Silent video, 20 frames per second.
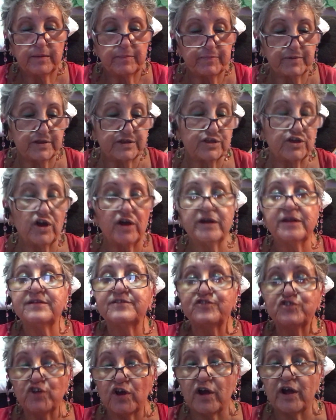But yarn
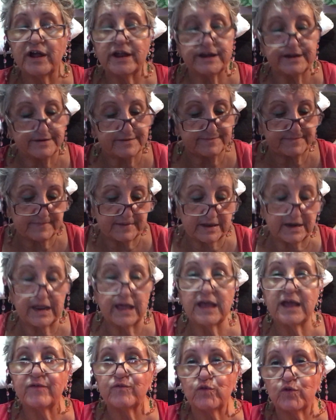is yarn, and I
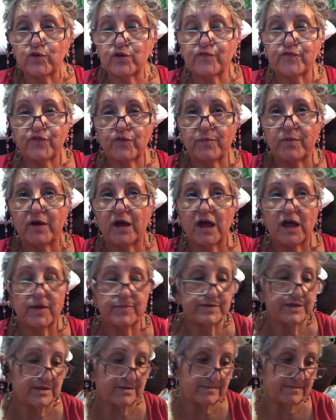have ordered from
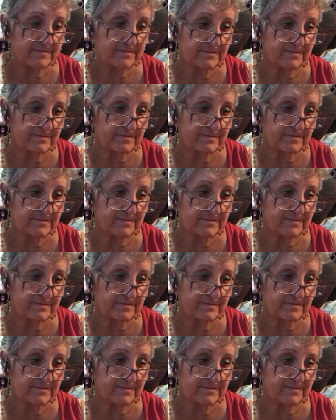Hobby.